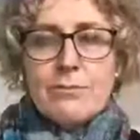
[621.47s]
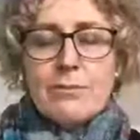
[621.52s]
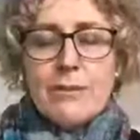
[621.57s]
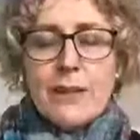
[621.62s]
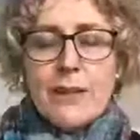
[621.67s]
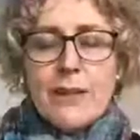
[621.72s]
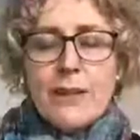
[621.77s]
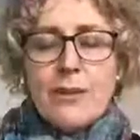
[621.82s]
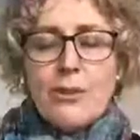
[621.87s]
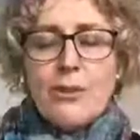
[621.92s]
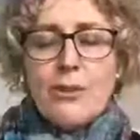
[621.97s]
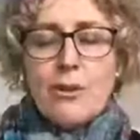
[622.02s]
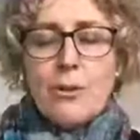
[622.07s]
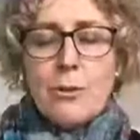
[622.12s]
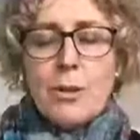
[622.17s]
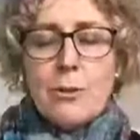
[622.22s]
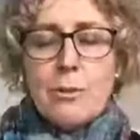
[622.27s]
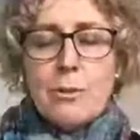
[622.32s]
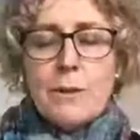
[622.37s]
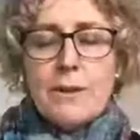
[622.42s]
and show
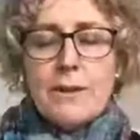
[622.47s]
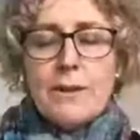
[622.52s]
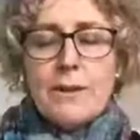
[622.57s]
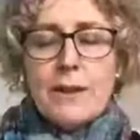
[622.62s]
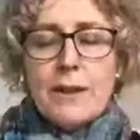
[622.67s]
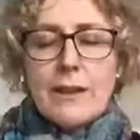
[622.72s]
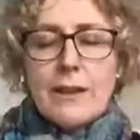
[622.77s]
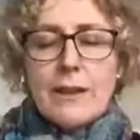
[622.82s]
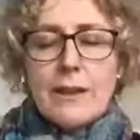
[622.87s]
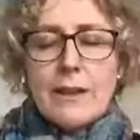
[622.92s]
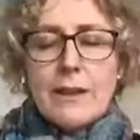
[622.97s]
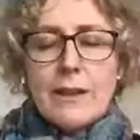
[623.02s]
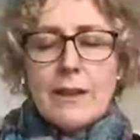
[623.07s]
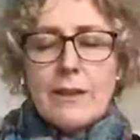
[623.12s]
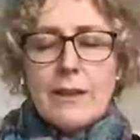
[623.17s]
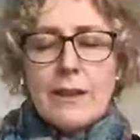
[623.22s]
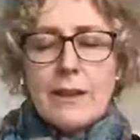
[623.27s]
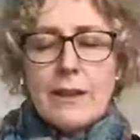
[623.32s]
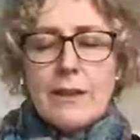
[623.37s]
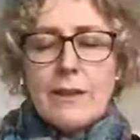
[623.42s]
up
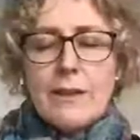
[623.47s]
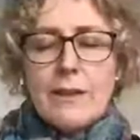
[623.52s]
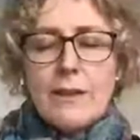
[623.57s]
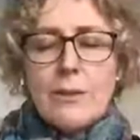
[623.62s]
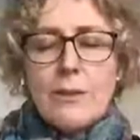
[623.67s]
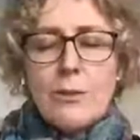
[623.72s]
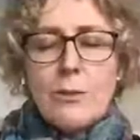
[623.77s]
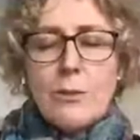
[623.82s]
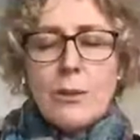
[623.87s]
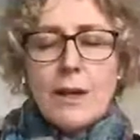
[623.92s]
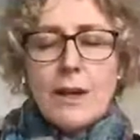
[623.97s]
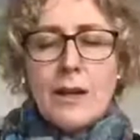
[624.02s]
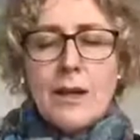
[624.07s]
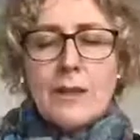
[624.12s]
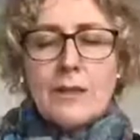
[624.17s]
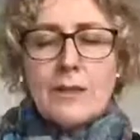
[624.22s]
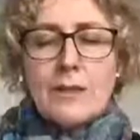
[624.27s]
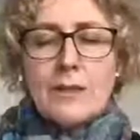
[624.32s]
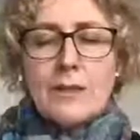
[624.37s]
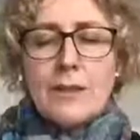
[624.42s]
exactly as you
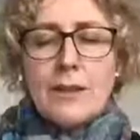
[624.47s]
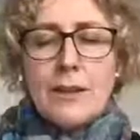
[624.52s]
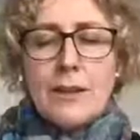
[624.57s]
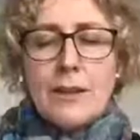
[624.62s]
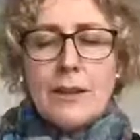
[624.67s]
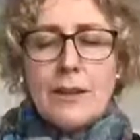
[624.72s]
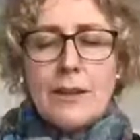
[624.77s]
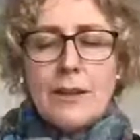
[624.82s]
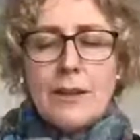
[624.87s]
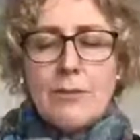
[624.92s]
are today.